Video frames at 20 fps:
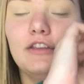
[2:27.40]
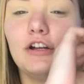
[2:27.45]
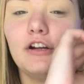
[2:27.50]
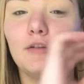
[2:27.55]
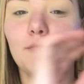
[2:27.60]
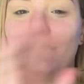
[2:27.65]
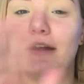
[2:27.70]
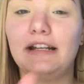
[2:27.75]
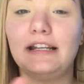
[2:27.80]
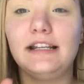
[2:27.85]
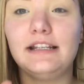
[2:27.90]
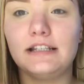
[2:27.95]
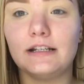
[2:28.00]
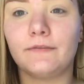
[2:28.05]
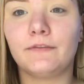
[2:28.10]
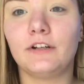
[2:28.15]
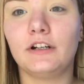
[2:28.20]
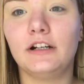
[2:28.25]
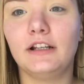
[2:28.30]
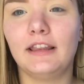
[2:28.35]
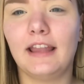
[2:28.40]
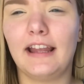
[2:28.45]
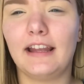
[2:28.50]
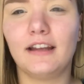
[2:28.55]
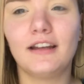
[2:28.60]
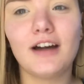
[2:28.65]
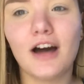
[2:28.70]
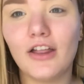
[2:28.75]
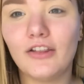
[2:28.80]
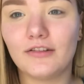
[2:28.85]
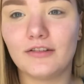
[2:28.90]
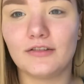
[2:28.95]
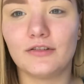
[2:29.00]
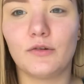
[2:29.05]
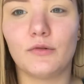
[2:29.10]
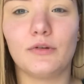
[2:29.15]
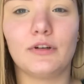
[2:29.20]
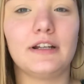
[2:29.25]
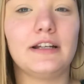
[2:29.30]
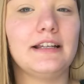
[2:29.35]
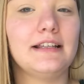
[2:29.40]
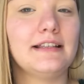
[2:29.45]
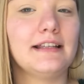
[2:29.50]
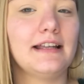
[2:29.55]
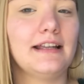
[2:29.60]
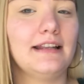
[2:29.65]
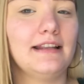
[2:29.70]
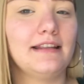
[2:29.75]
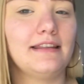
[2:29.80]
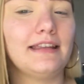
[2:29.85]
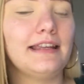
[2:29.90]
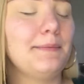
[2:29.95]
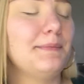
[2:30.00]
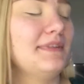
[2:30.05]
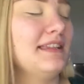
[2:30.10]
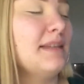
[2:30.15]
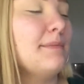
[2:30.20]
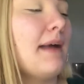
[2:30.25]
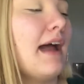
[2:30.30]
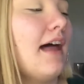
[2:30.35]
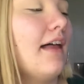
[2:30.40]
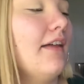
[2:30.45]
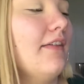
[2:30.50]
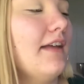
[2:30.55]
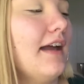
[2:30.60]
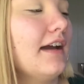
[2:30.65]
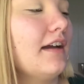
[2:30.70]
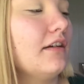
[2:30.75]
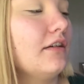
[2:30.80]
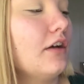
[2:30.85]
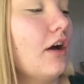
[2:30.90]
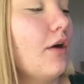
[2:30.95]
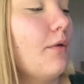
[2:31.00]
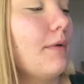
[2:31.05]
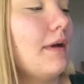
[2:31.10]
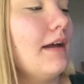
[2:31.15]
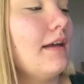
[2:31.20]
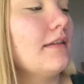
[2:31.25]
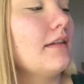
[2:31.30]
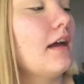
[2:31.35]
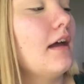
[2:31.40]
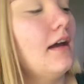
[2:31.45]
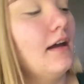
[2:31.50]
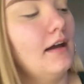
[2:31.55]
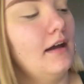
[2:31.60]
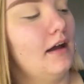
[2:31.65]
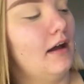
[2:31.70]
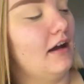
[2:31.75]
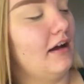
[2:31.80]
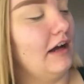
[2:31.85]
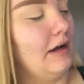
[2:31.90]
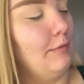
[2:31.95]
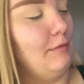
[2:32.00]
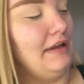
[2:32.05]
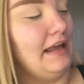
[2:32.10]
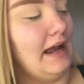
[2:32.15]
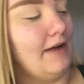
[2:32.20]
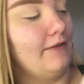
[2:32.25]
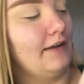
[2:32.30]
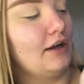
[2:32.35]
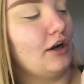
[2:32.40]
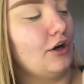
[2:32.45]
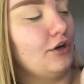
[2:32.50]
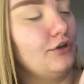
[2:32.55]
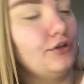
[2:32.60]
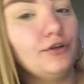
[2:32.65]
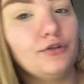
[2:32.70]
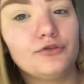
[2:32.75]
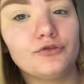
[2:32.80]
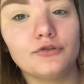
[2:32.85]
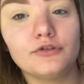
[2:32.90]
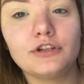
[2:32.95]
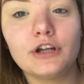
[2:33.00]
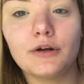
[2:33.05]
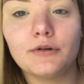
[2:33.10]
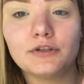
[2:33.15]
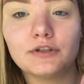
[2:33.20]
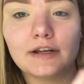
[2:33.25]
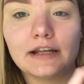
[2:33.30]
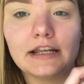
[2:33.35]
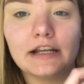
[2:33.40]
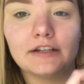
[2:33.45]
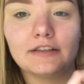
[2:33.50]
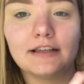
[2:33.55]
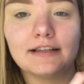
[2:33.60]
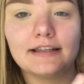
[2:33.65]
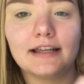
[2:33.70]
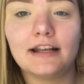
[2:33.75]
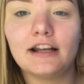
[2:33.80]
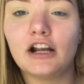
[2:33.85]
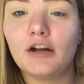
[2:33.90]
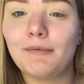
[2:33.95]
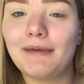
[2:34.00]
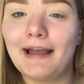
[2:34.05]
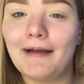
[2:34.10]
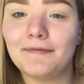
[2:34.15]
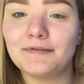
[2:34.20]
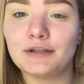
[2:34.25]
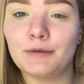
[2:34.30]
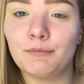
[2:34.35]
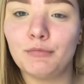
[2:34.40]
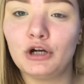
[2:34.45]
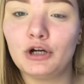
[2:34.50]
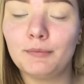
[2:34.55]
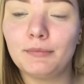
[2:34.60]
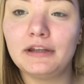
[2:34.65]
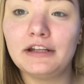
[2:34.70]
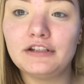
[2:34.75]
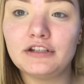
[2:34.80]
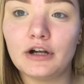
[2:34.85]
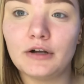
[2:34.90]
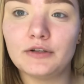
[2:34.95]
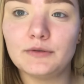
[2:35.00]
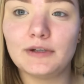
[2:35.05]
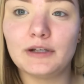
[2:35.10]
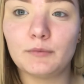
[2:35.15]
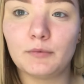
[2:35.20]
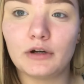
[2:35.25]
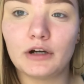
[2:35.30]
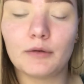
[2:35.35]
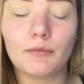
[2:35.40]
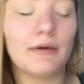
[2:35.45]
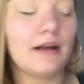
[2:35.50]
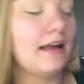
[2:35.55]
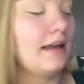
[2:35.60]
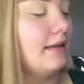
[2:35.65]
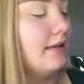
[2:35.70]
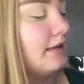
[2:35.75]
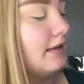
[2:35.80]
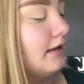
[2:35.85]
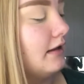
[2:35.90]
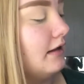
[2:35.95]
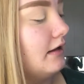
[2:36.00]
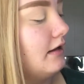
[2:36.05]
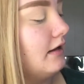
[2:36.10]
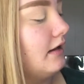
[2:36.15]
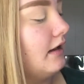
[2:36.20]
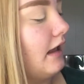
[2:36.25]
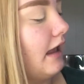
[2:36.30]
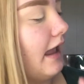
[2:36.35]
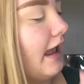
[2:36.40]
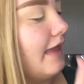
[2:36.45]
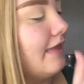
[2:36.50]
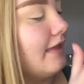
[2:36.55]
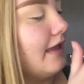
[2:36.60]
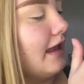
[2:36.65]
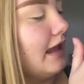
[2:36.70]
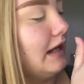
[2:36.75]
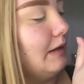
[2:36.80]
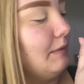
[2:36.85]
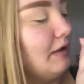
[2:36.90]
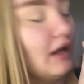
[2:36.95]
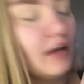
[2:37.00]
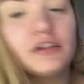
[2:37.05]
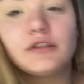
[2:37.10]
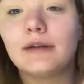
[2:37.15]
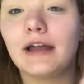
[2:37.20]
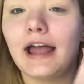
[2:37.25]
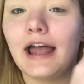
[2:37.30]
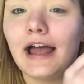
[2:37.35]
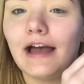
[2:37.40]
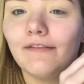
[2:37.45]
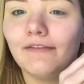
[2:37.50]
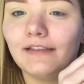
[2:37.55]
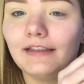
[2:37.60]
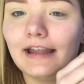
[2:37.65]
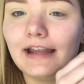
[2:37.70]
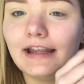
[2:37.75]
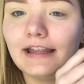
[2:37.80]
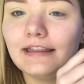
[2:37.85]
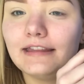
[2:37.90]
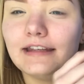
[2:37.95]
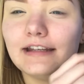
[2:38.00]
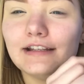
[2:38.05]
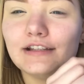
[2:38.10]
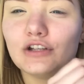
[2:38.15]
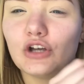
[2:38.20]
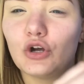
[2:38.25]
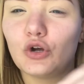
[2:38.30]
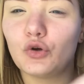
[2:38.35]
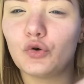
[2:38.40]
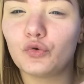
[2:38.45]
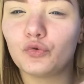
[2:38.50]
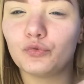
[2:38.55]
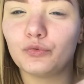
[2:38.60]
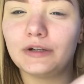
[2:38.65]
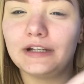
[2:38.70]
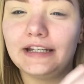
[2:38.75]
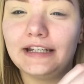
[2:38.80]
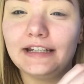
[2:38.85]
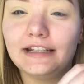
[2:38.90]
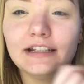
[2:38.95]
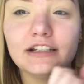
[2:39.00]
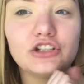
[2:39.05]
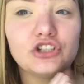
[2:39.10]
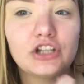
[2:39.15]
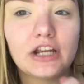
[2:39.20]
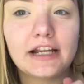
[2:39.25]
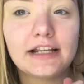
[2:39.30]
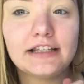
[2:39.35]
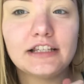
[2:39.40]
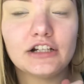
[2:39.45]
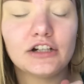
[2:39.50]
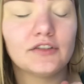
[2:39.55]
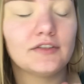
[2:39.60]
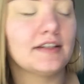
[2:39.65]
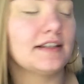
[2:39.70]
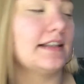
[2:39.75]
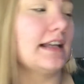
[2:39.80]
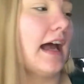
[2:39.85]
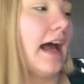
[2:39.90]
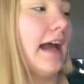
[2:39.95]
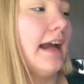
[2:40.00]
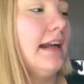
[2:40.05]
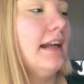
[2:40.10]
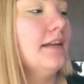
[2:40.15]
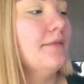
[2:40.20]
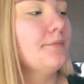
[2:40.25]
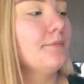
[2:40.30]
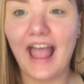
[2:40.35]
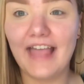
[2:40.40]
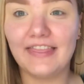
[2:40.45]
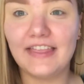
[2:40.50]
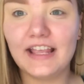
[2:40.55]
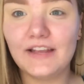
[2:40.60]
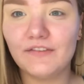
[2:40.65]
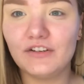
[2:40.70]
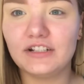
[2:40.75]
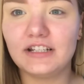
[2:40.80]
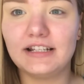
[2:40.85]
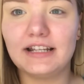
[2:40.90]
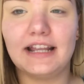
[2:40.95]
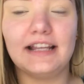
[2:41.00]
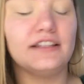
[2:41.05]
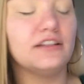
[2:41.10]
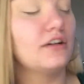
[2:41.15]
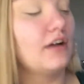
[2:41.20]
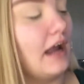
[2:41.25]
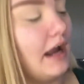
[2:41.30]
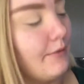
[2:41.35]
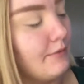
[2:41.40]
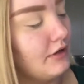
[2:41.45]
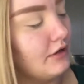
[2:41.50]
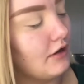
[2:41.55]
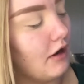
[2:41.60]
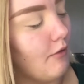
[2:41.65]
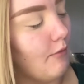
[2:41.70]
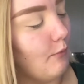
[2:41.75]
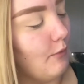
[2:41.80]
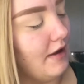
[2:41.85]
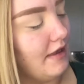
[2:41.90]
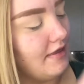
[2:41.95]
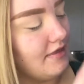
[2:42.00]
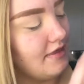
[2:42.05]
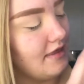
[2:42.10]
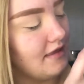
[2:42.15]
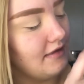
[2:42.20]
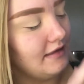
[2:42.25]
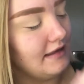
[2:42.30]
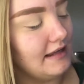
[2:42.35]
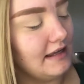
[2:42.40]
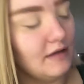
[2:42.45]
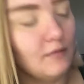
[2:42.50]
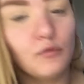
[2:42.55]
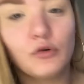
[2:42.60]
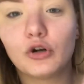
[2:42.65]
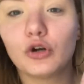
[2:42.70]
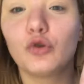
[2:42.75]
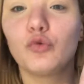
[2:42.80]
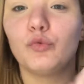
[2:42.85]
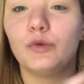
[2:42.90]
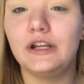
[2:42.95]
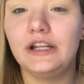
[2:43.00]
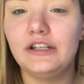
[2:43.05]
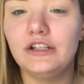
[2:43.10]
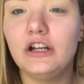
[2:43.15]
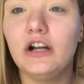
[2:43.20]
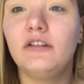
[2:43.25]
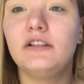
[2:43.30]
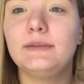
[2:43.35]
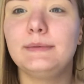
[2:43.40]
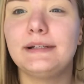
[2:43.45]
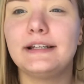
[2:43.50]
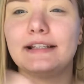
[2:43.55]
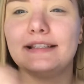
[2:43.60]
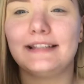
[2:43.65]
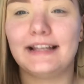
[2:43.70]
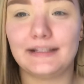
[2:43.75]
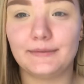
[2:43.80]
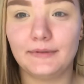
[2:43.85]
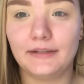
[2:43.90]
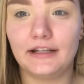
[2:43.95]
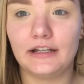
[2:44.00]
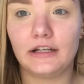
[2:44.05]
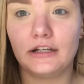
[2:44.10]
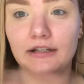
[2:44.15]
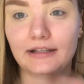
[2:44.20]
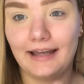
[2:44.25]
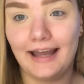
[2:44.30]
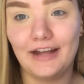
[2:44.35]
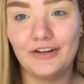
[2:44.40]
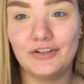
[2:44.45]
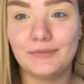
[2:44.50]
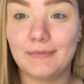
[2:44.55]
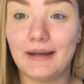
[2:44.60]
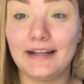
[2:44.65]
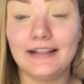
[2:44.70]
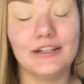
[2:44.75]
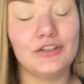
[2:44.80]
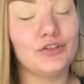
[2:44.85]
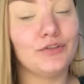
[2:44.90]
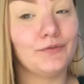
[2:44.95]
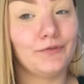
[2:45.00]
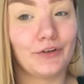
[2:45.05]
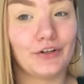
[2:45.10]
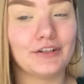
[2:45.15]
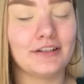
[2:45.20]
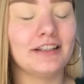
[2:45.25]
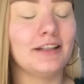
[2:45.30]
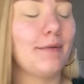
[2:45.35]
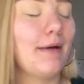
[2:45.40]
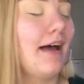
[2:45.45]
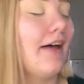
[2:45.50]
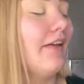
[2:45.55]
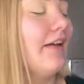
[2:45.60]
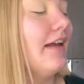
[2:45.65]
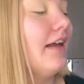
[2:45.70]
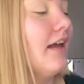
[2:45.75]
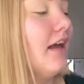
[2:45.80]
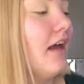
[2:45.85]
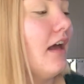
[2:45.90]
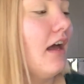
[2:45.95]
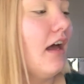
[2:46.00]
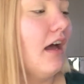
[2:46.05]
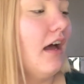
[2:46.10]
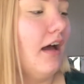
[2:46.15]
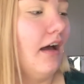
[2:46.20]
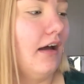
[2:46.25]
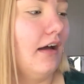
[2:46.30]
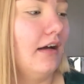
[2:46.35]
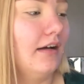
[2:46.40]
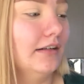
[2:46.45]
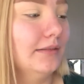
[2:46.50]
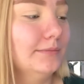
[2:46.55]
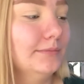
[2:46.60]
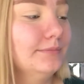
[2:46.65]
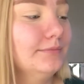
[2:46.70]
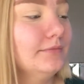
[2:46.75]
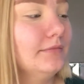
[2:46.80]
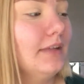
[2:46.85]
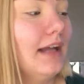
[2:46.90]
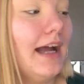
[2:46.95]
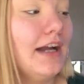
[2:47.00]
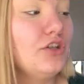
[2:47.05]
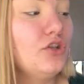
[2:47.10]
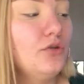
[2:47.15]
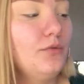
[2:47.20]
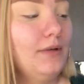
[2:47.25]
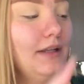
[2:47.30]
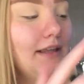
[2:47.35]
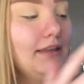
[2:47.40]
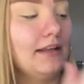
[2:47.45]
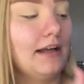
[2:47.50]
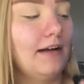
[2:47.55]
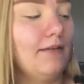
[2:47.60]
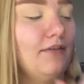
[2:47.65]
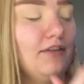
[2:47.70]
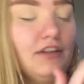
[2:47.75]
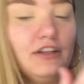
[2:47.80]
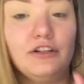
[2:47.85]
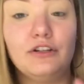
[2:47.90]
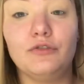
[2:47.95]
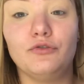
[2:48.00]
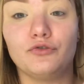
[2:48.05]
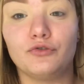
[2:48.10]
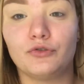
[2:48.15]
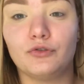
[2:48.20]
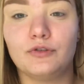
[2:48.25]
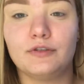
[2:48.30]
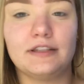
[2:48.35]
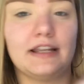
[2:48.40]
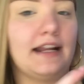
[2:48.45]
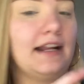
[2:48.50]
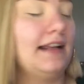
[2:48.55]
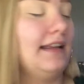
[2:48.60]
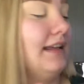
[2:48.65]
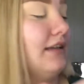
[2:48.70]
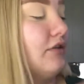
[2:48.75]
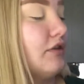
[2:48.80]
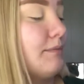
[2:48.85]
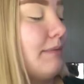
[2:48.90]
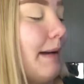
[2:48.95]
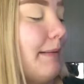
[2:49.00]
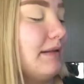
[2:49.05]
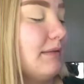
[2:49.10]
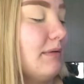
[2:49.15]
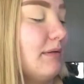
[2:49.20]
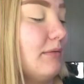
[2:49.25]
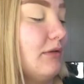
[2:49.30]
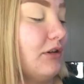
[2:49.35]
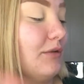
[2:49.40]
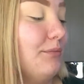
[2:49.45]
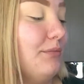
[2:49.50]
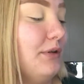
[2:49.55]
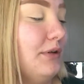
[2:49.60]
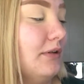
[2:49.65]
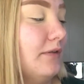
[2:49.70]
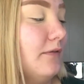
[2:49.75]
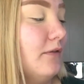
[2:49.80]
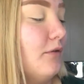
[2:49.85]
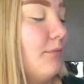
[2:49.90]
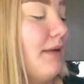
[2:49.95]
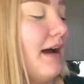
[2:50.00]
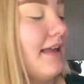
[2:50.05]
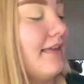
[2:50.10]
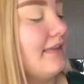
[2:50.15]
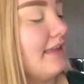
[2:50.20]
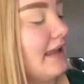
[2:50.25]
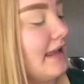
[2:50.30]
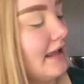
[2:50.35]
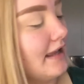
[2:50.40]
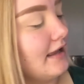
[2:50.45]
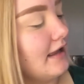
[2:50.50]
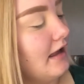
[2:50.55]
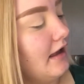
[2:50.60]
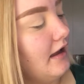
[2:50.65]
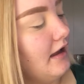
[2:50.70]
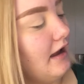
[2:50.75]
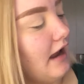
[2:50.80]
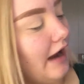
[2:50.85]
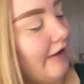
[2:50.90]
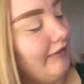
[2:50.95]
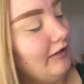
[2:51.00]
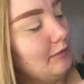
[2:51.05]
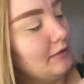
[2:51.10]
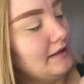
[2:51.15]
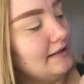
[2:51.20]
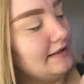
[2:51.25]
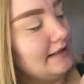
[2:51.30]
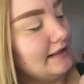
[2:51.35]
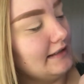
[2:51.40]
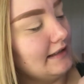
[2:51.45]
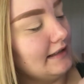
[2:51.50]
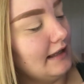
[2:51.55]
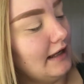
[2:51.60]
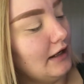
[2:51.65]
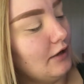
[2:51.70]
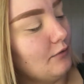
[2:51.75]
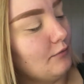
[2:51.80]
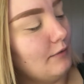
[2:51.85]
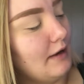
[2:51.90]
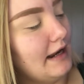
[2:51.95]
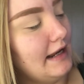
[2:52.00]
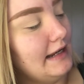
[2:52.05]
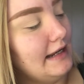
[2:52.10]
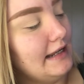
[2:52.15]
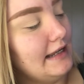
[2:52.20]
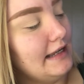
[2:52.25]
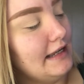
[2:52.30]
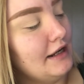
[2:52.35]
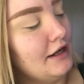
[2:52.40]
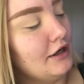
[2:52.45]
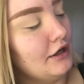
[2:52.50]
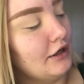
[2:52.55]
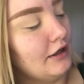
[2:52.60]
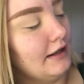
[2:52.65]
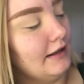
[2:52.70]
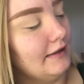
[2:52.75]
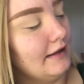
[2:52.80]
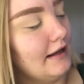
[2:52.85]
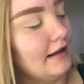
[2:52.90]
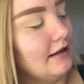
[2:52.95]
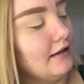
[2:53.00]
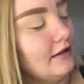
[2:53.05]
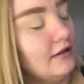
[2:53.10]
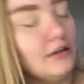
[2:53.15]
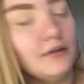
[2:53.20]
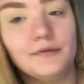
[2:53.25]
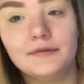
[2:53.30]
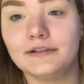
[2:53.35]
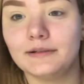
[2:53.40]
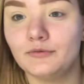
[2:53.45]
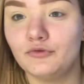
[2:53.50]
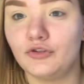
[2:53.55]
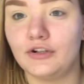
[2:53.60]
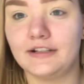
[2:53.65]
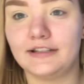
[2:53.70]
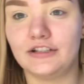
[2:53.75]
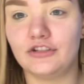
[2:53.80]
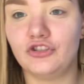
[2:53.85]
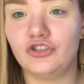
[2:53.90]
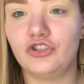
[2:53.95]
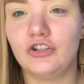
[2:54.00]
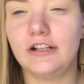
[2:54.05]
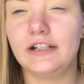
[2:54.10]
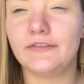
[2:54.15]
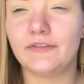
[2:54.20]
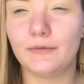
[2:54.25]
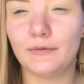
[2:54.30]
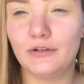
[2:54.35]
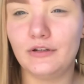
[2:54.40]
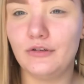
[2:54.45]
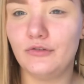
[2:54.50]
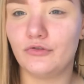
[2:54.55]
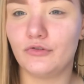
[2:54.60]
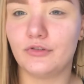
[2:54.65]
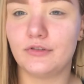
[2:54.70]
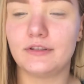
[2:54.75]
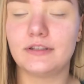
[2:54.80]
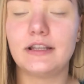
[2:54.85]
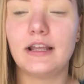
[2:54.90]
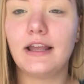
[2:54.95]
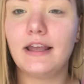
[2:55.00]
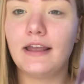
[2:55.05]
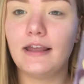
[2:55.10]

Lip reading: there are many different like color stories and themes in the palette that I could go with. We have like our neutral tones right here in the center. We have some purpley tones we could work with. And then we also have like these green shades here on the side. I think for today's look, I want to go with the more green tones because that's what like catches my attention first in the palette. I do really love the neutrals, and I think those pops of purple are beautiful, but I think I really want to stick to like right in here and like use some transition shades from the neutrals